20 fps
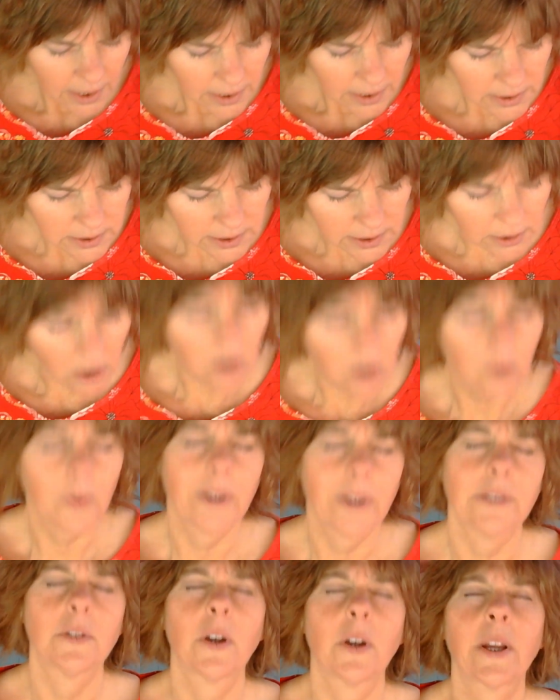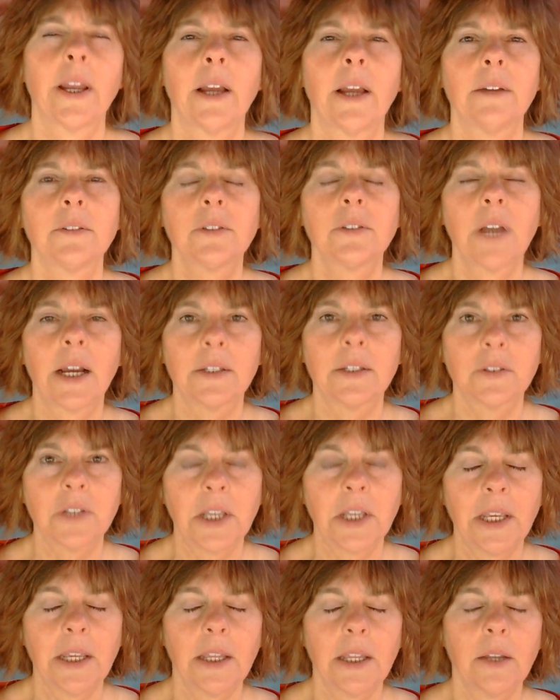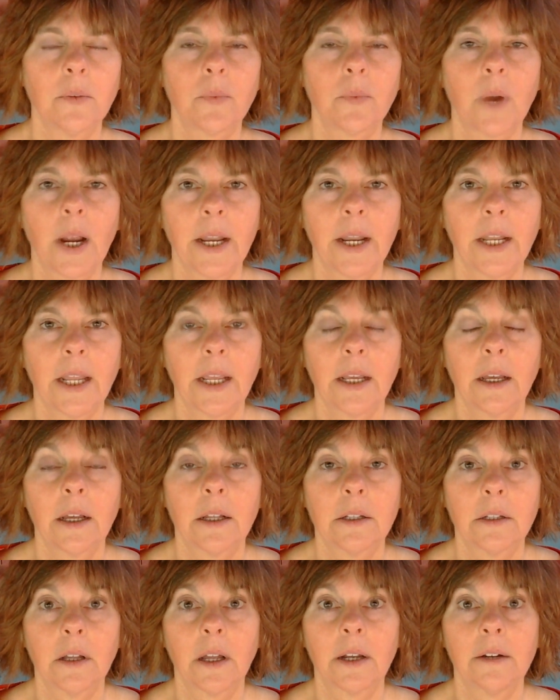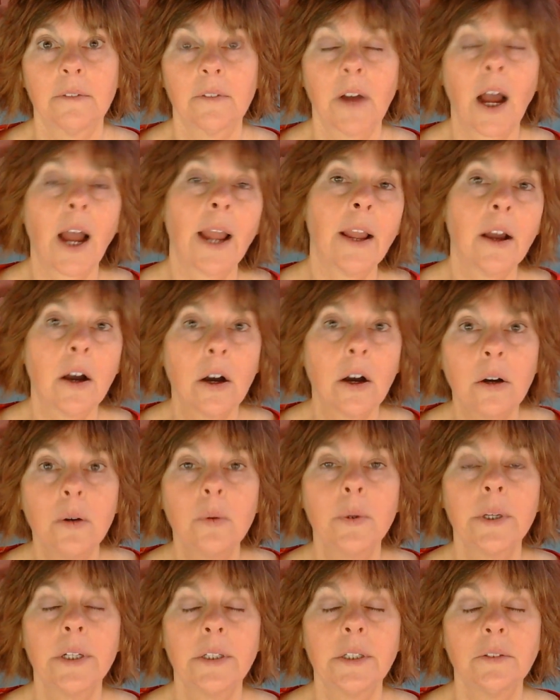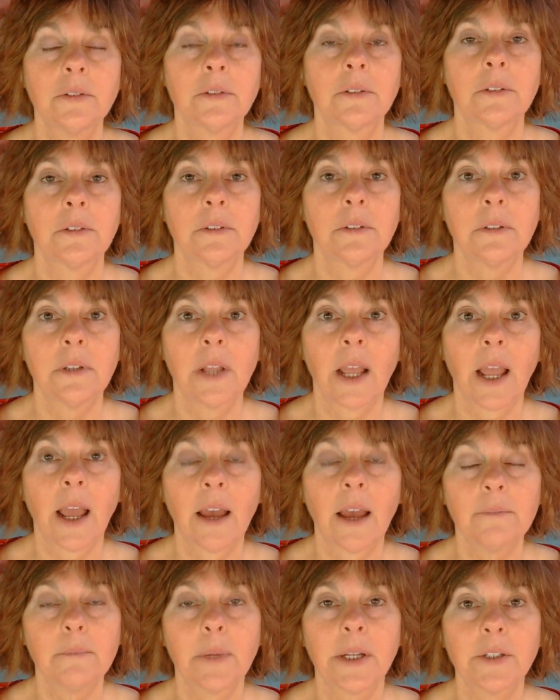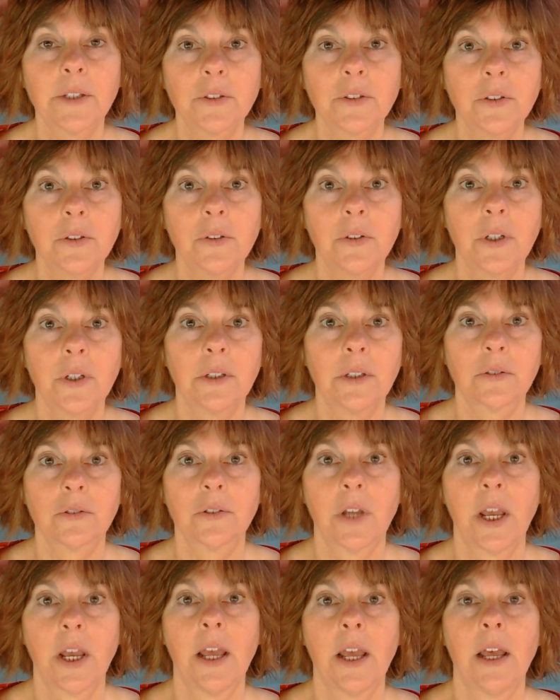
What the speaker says: Let's see, always. Okay, I see in writing a lot of, I always have my students